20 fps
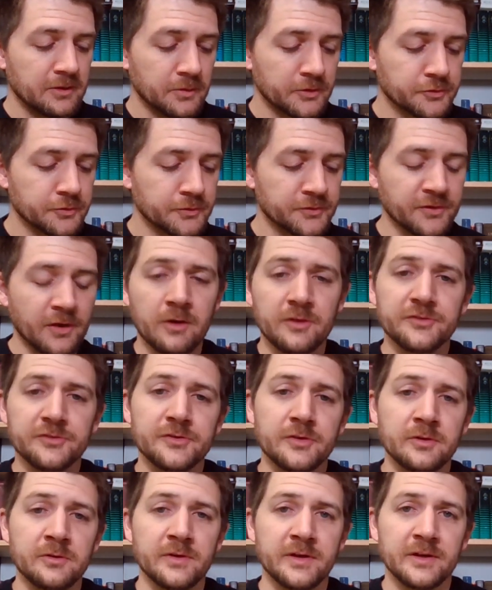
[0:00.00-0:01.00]
which was
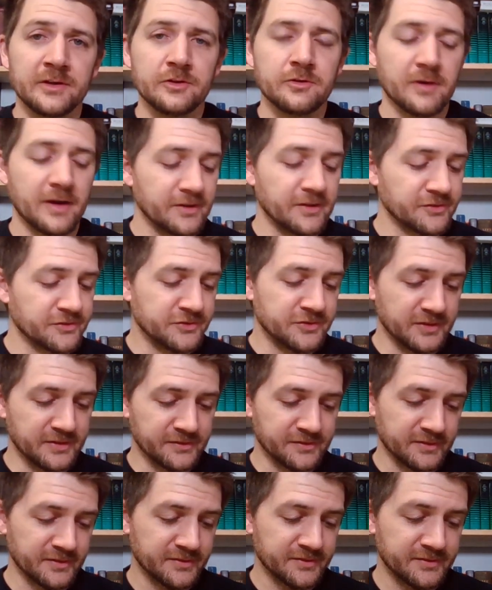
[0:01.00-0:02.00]
also in Christ
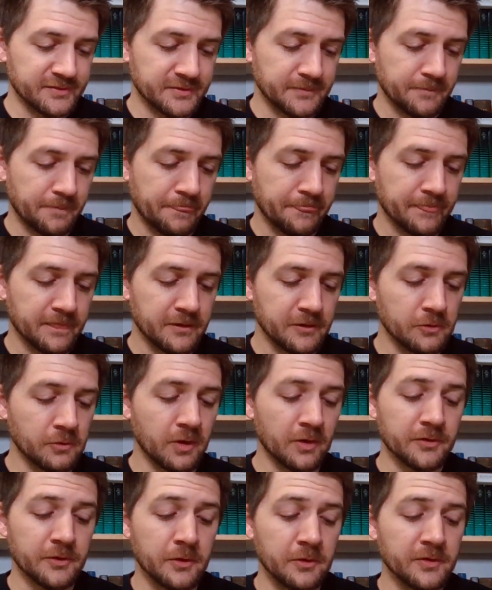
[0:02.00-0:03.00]
Jesus,
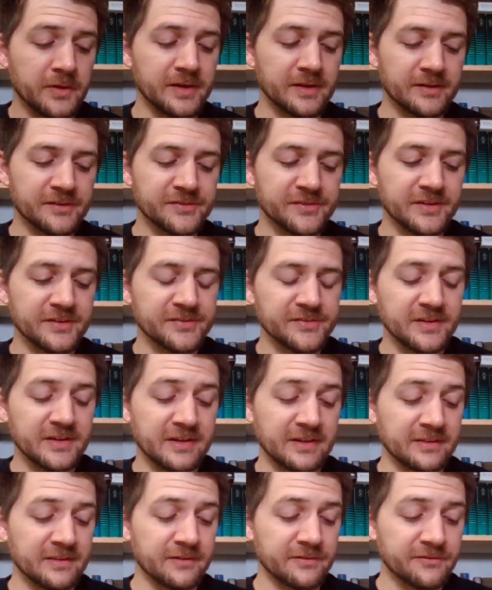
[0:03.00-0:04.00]
who, although he
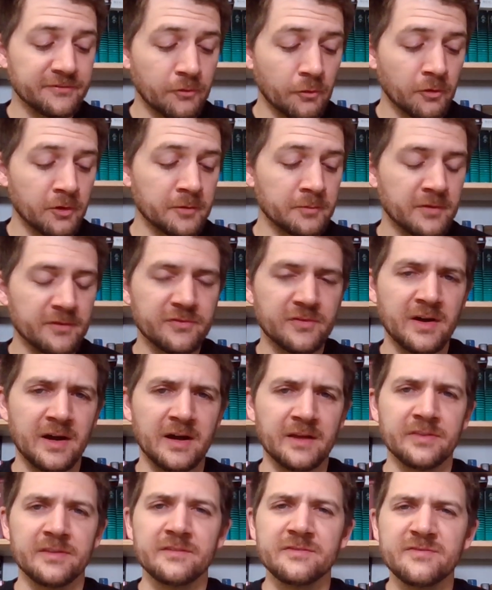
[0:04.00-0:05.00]
existed in the form of
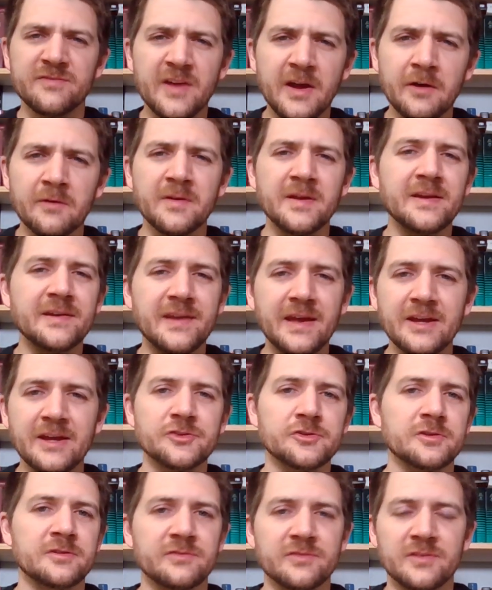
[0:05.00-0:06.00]
God, the very
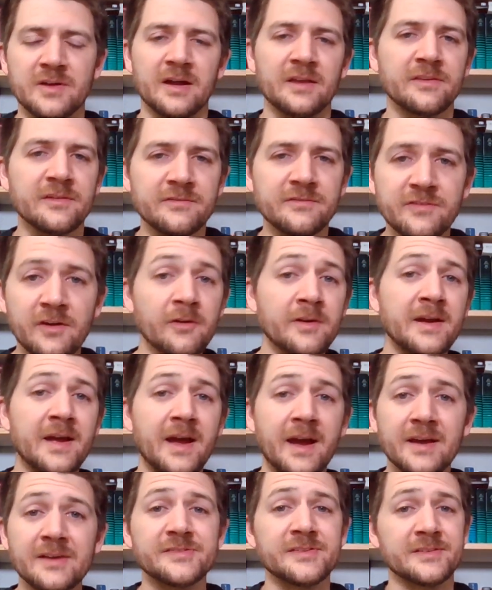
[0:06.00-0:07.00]
nature of God, the
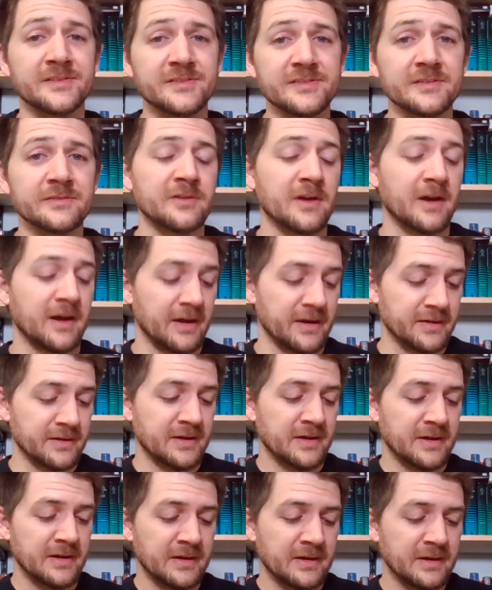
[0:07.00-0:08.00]
very essence of
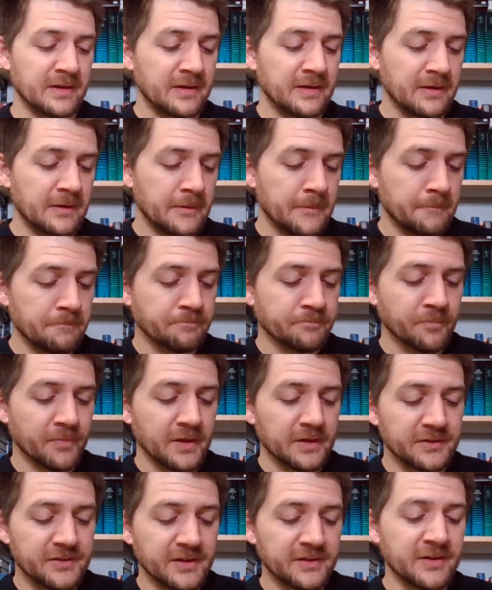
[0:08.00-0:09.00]
God,
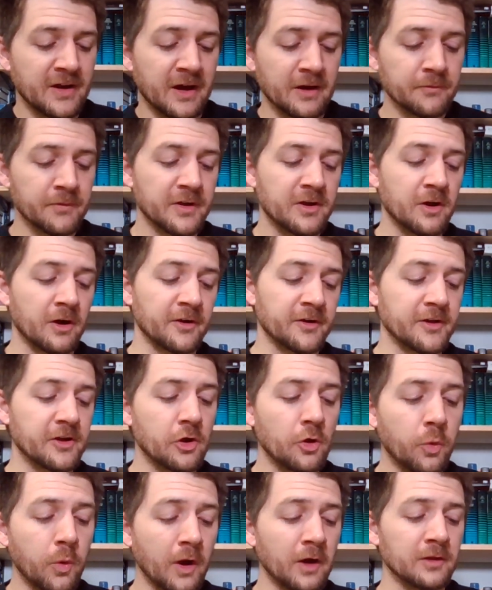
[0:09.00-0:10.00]
did not regard
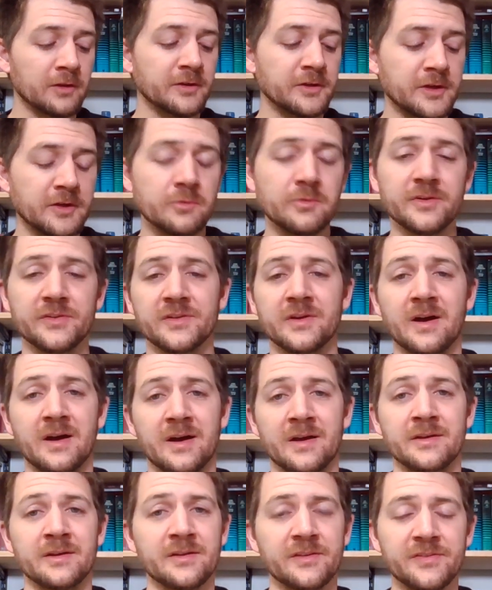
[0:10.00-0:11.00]
equality with
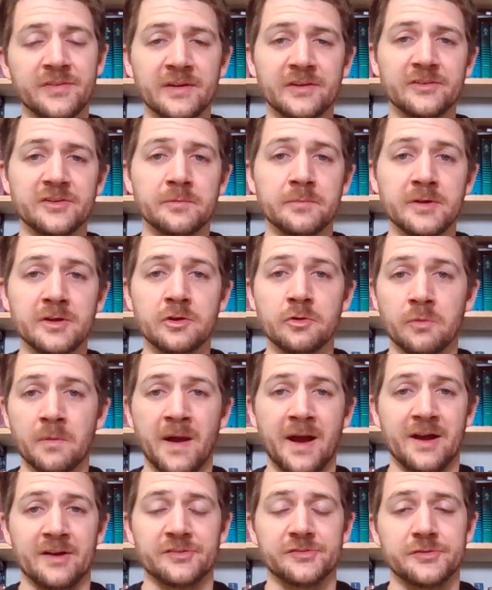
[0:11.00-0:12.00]
God a thing to be
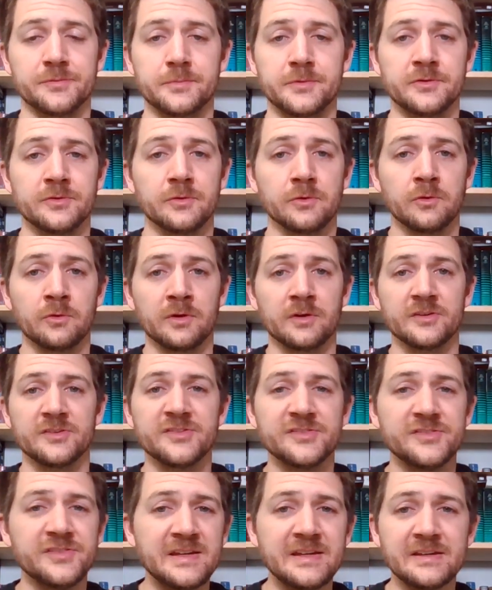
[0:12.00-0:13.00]
grasped or
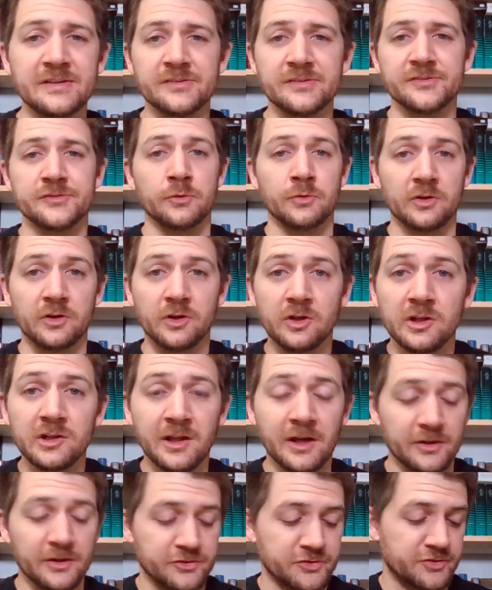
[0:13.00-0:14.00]
seized or
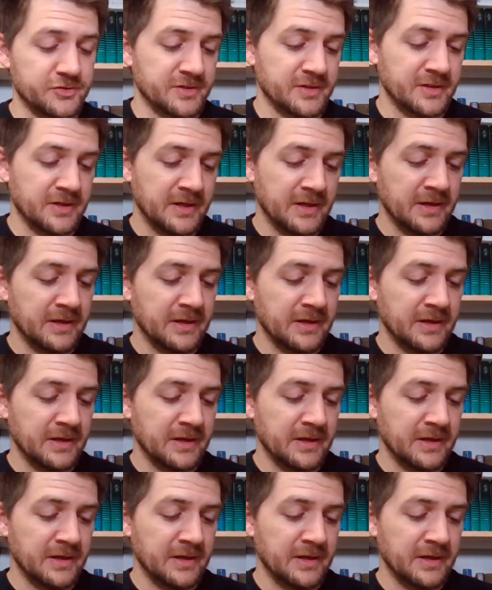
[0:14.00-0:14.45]
clutched,